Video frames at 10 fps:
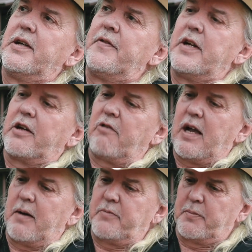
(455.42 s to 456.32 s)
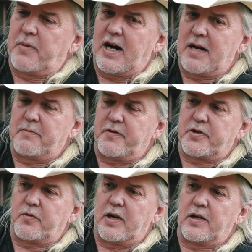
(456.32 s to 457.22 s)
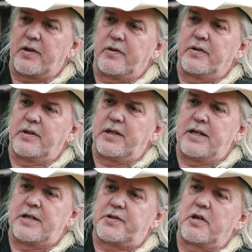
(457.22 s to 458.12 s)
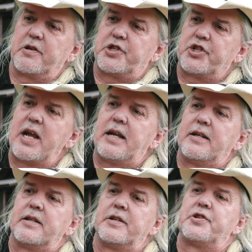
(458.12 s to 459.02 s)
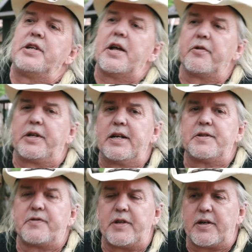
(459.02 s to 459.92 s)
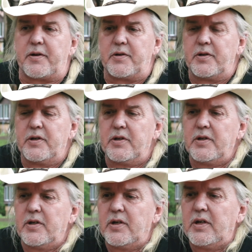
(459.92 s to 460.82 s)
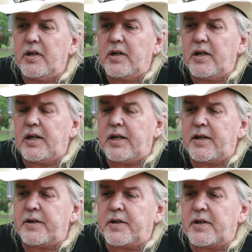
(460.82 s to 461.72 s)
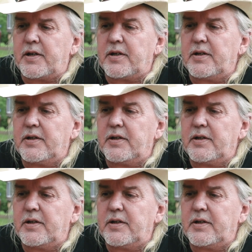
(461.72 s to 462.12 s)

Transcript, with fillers: and then it grabbed the bottom of the trailer and it started shaking it, and she had her kids there, and uh,